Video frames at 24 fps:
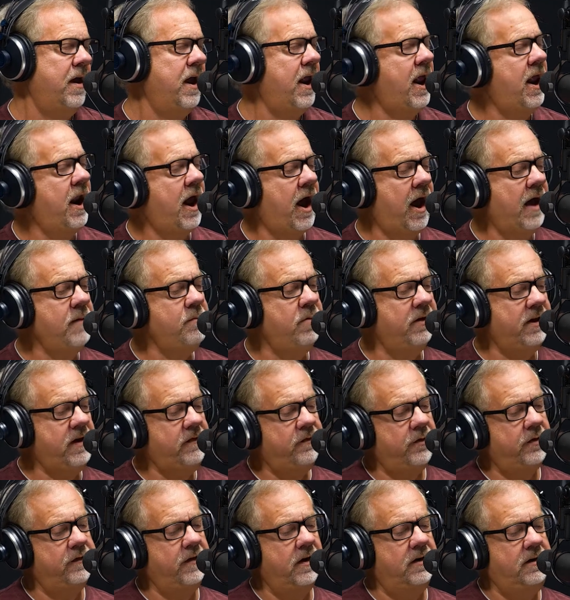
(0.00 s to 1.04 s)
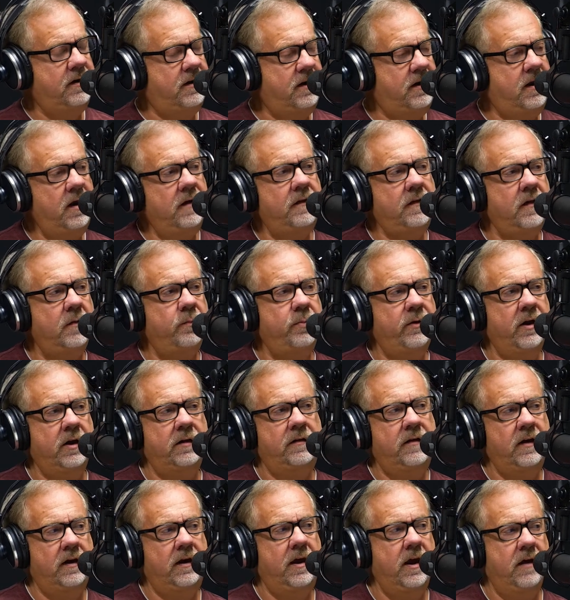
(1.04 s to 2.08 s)
I believe there's a discipline
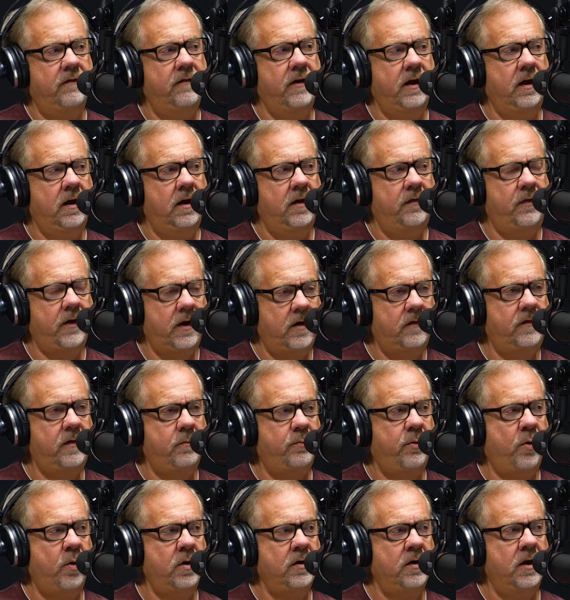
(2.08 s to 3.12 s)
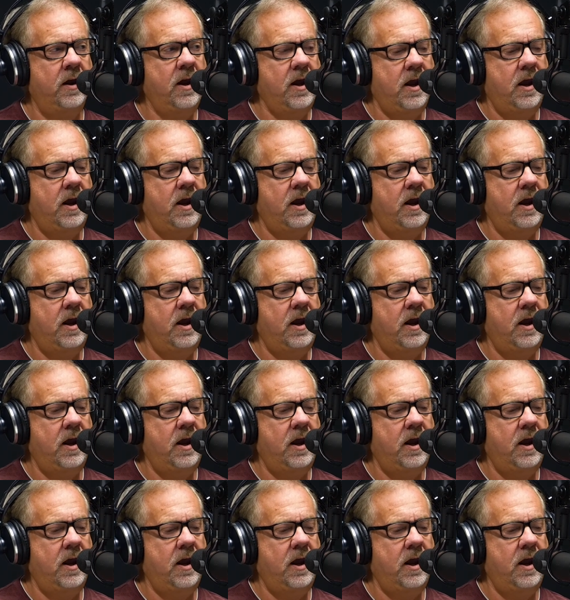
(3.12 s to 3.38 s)
to giving that is important,